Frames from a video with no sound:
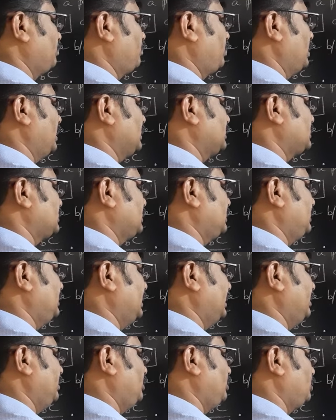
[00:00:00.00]
plus
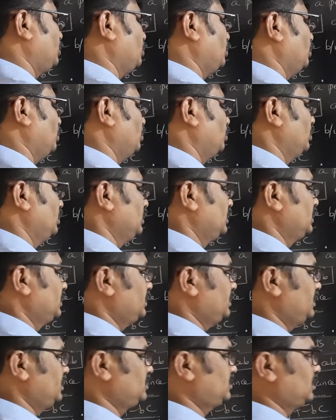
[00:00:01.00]
n2
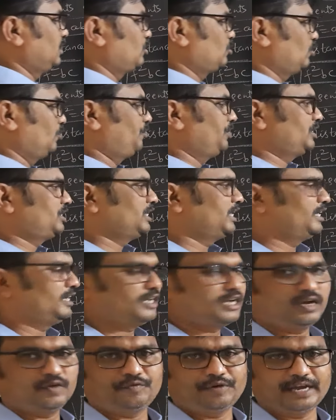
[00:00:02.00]
is the coefficient
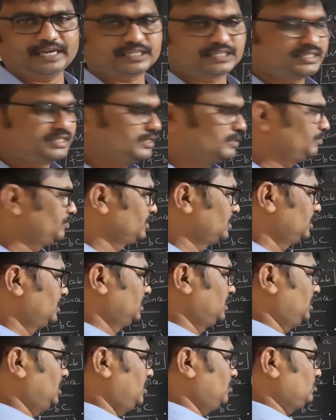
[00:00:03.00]
of x.
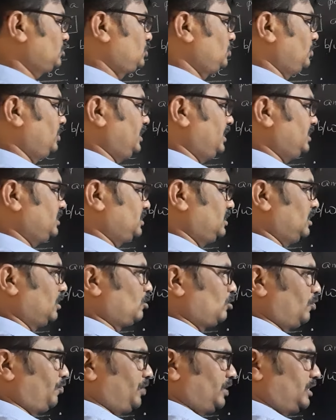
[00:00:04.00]
Now students, the
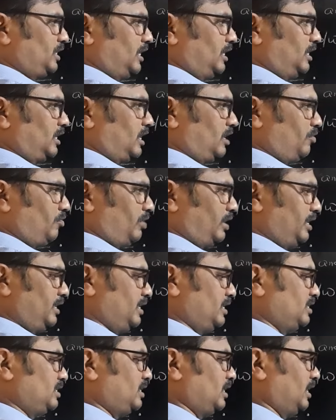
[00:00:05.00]
coefficient of y
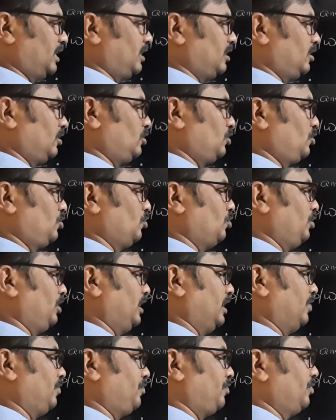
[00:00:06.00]
is there
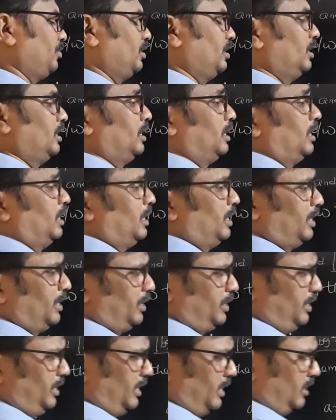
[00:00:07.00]
2f.
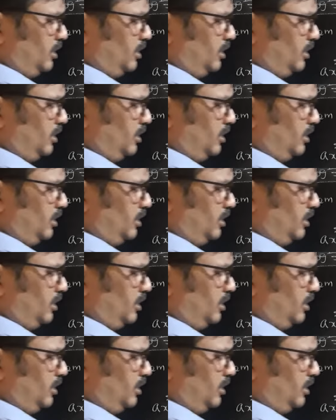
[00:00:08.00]
Here